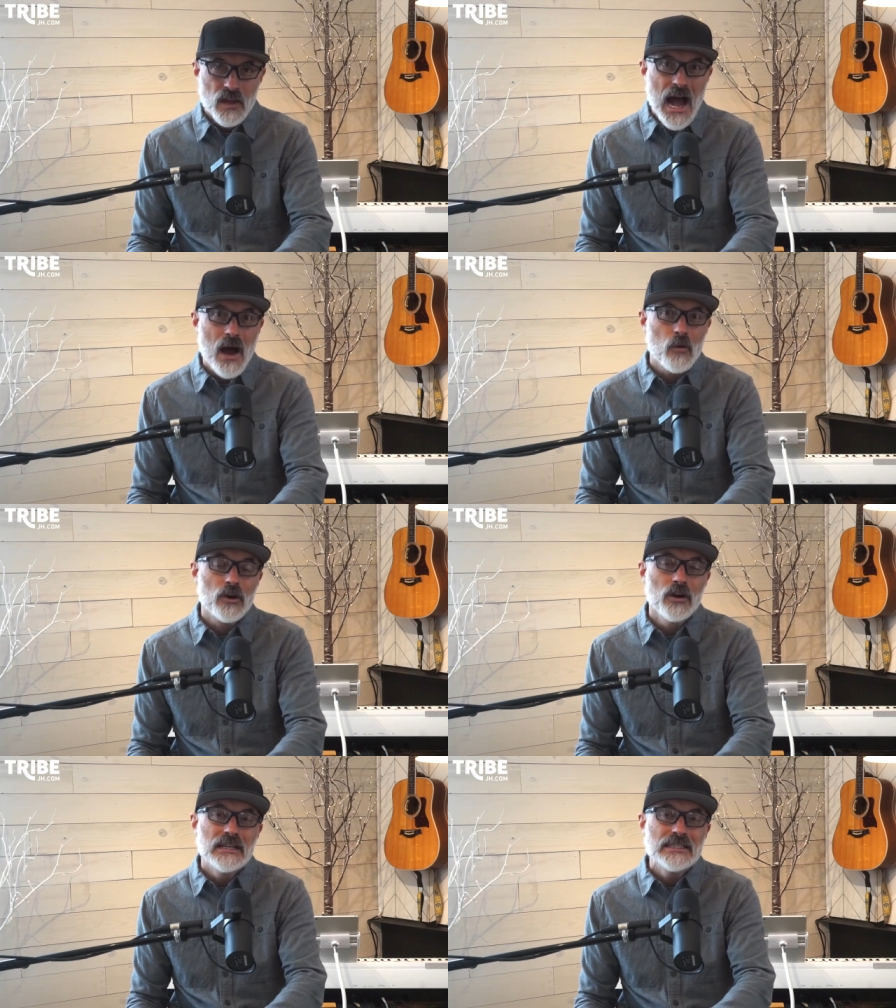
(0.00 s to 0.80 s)

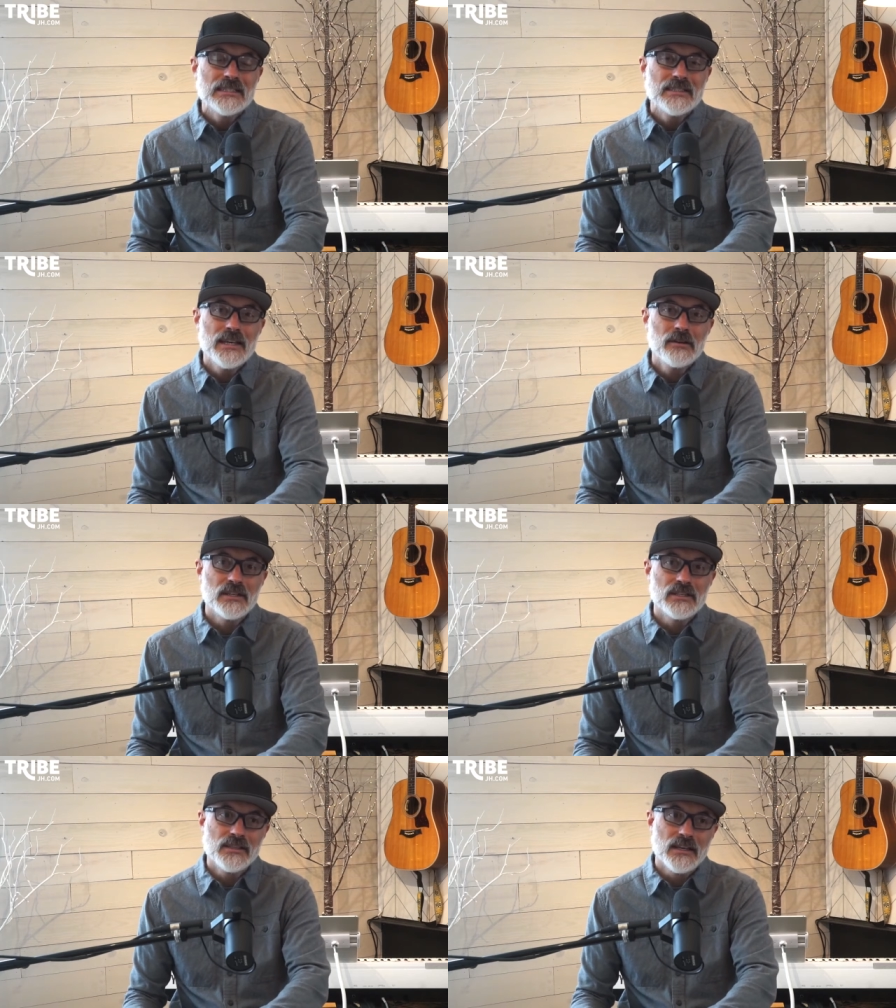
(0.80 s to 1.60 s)
our
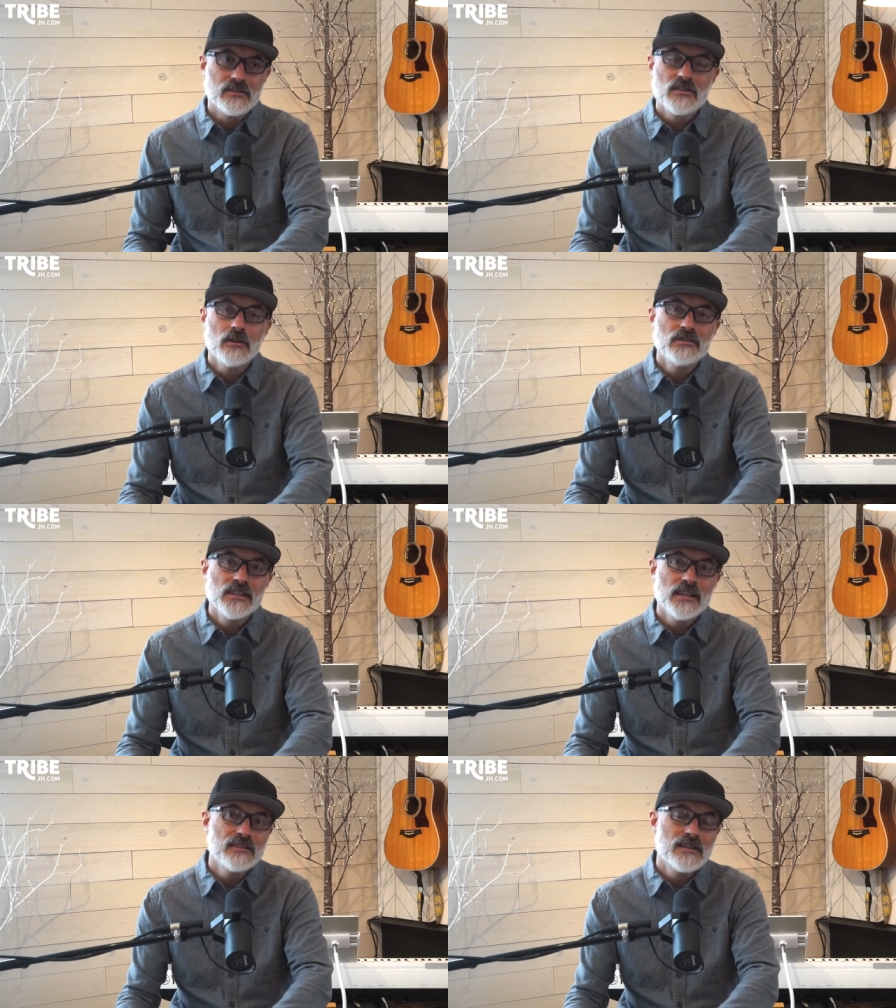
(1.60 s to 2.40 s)
secret sins, those
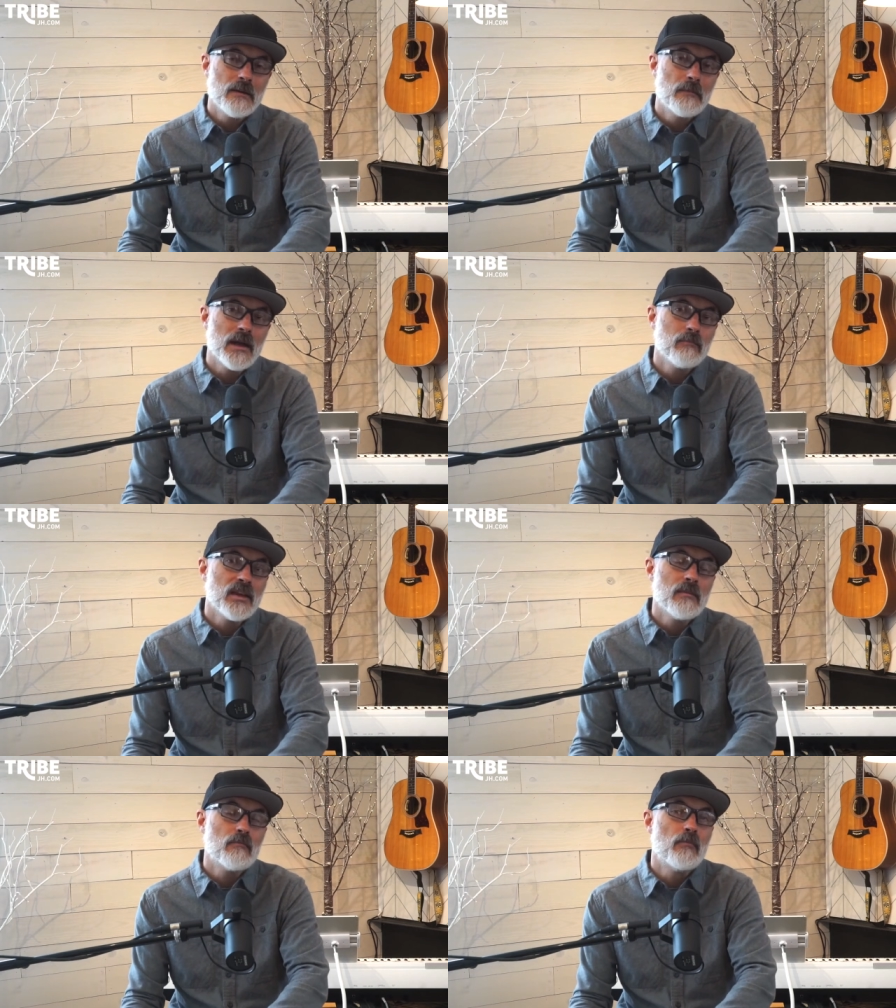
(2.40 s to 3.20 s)
sins that might
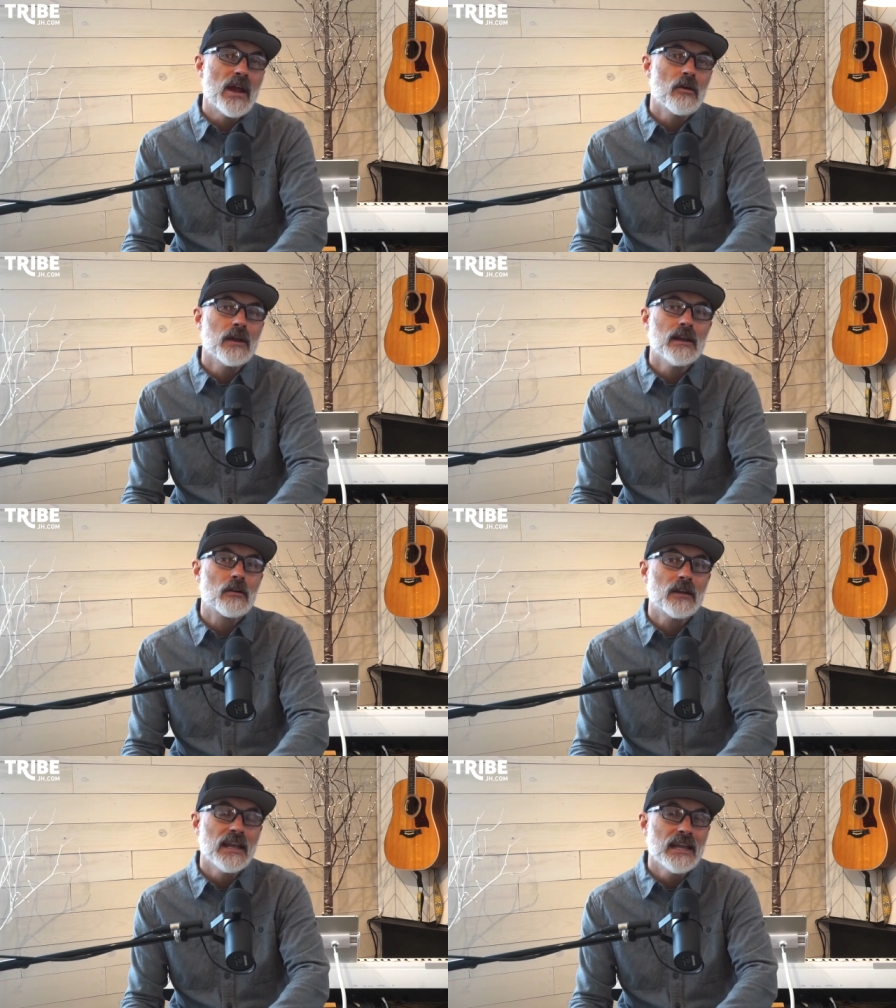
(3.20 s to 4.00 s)
be buried
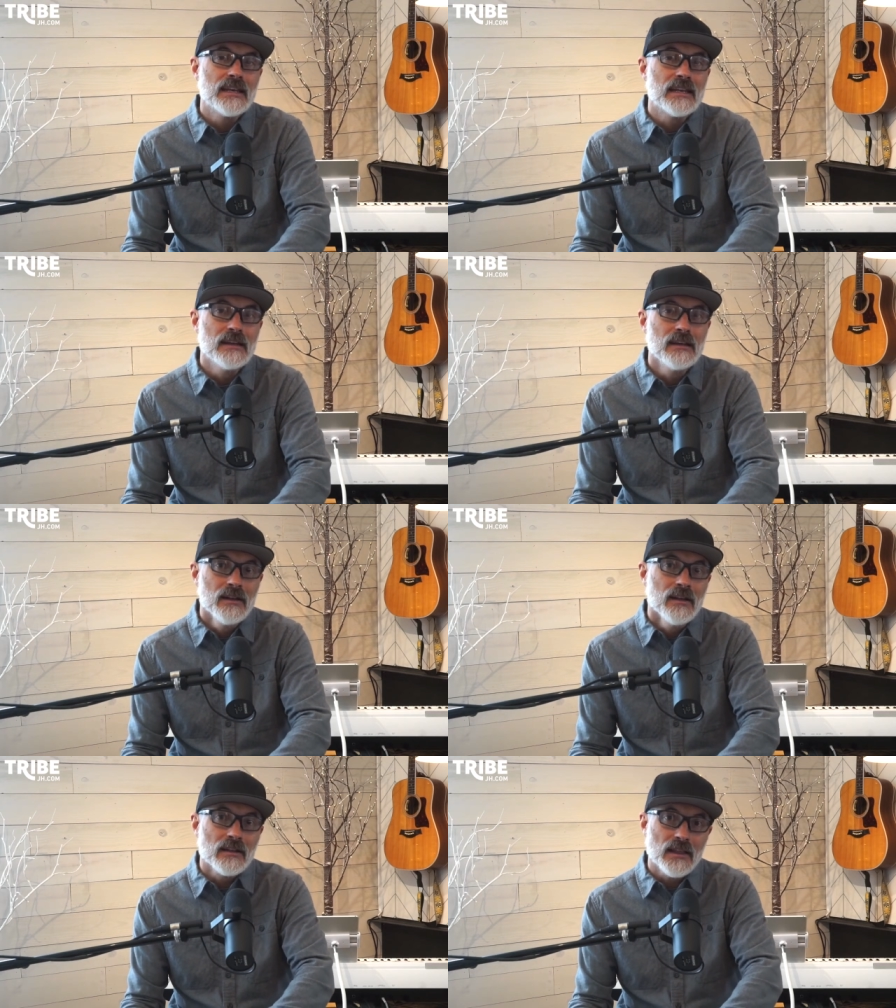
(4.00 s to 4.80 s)
or hidden,
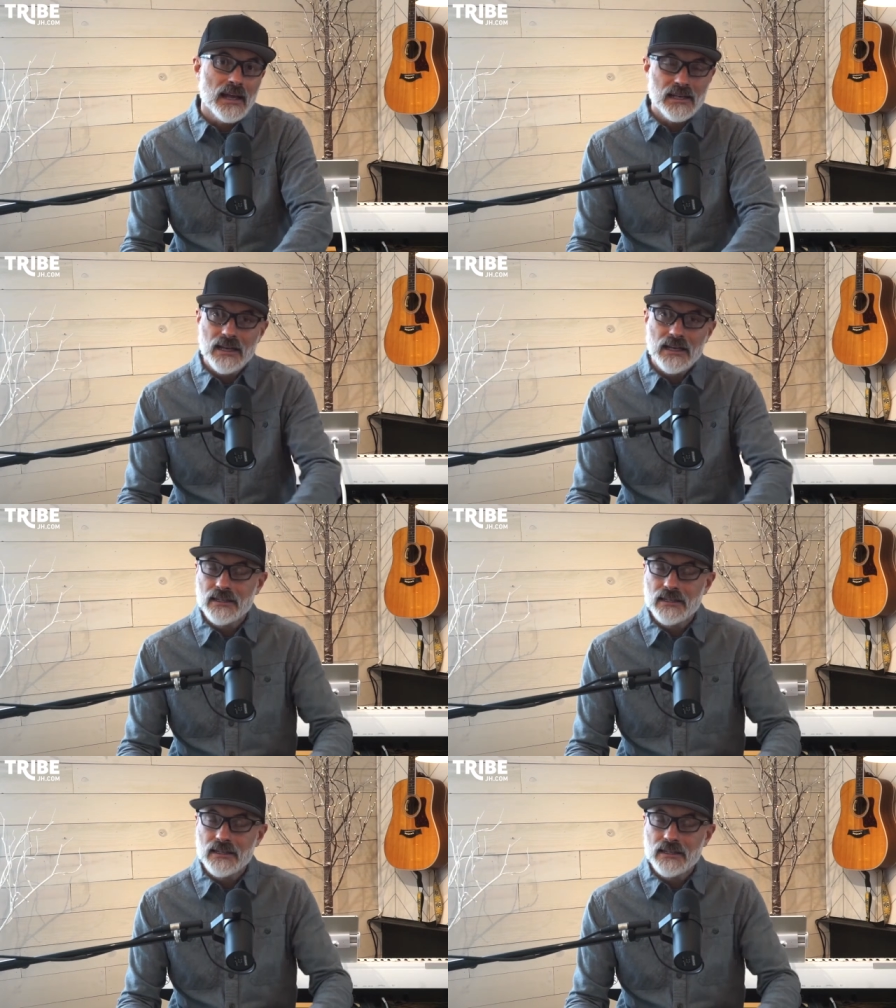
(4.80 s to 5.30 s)
like an